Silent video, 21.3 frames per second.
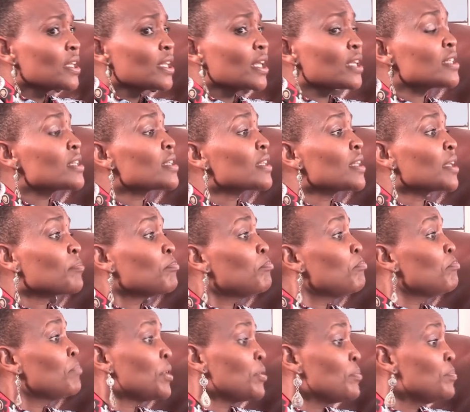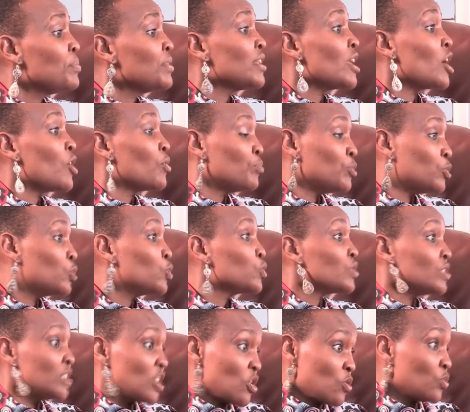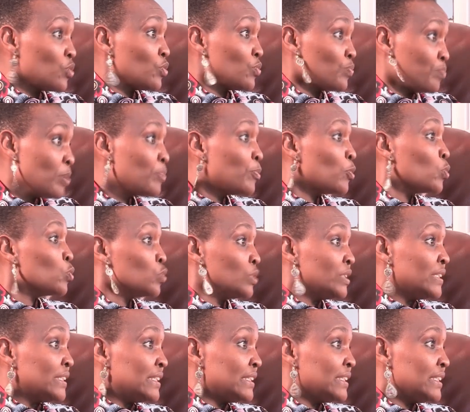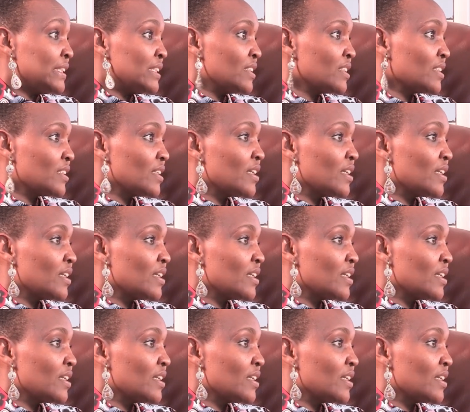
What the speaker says: that the baby now, because now people would see.